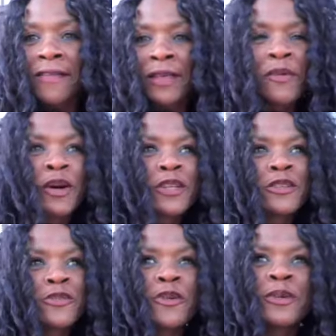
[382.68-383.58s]
They want to
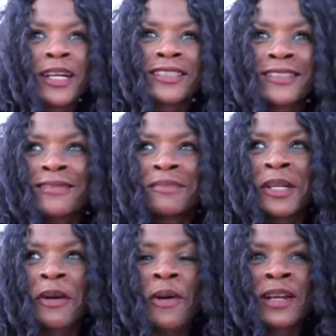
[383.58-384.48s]
use robots,
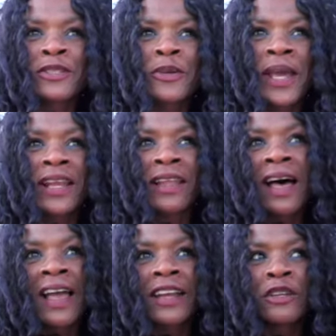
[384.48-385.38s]
you know, and it's okay to
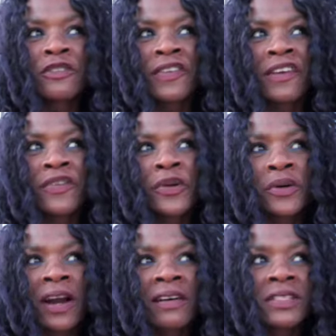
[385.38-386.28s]
lie and use fake
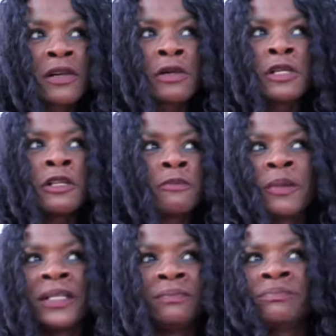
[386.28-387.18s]
photographs.
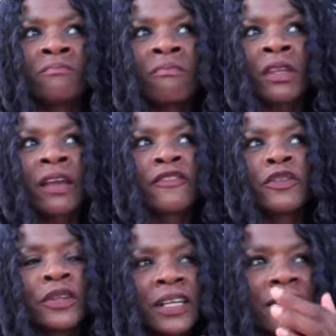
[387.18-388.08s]
But if
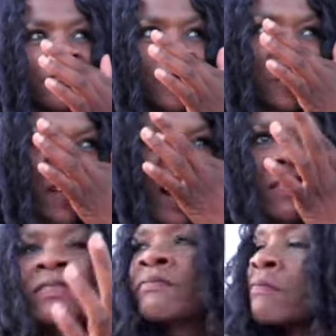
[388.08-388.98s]
you look at the
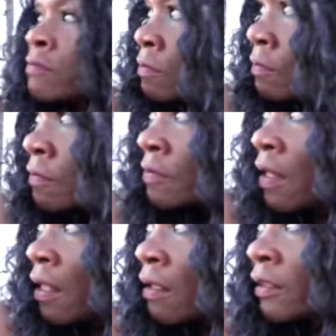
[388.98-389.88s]
photograph,
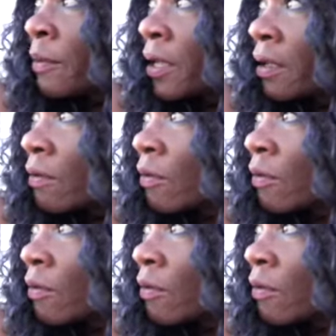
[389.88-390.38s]
let me